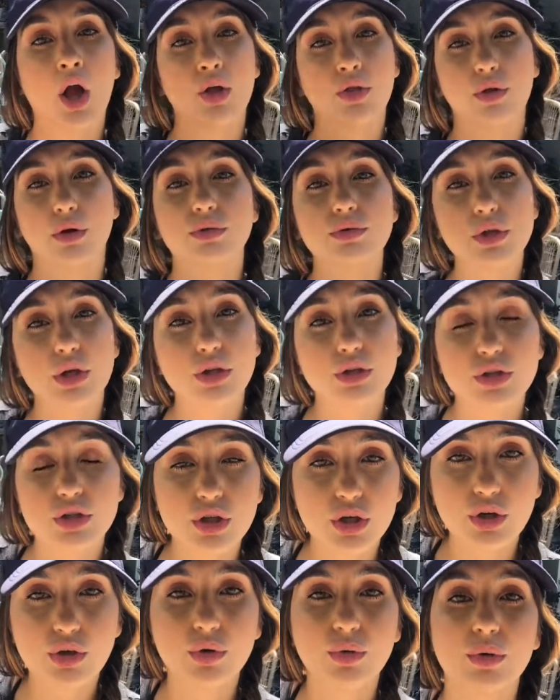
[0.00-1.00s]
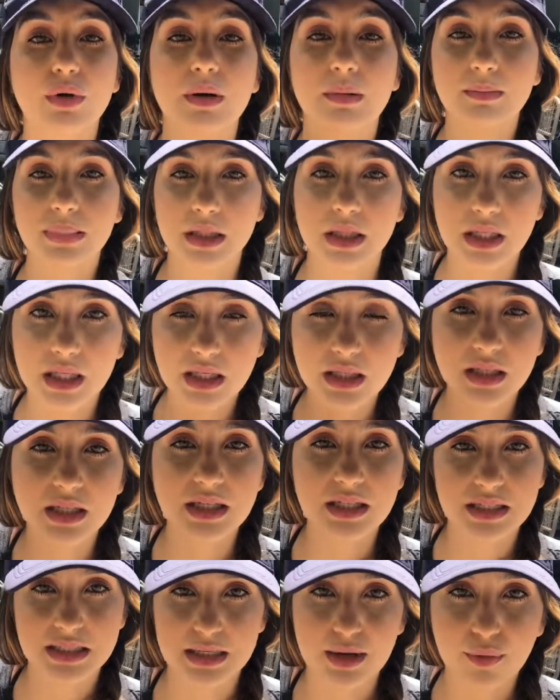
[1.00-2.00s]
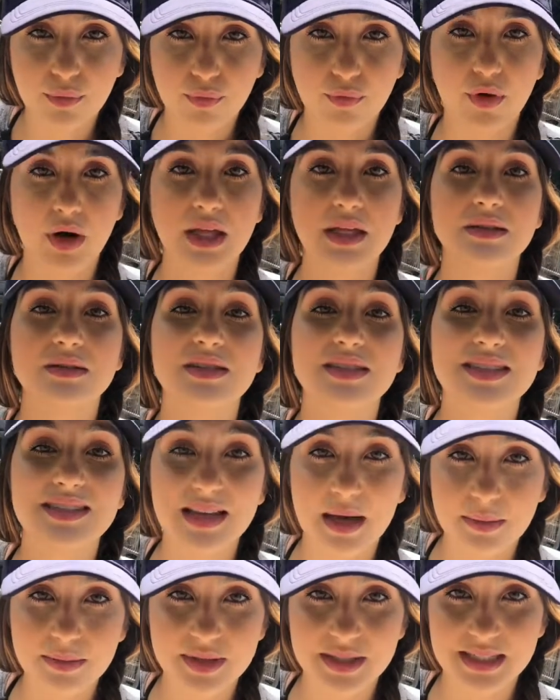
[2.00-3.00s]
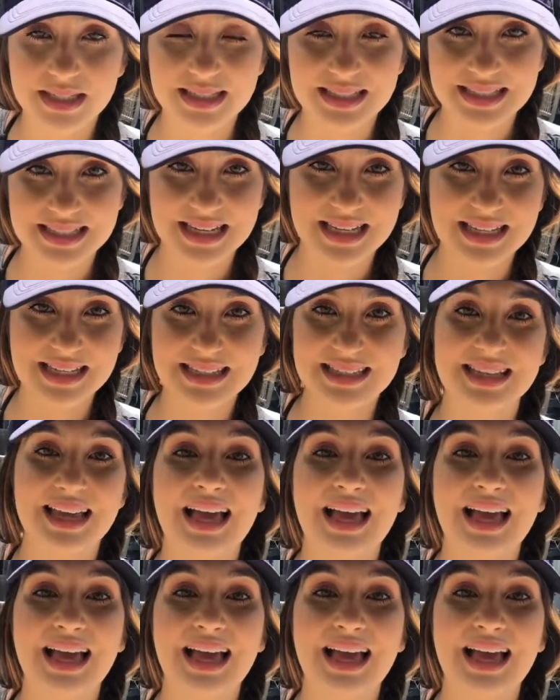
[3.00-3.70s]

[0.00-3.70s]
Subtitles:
Those are 2 completely different substances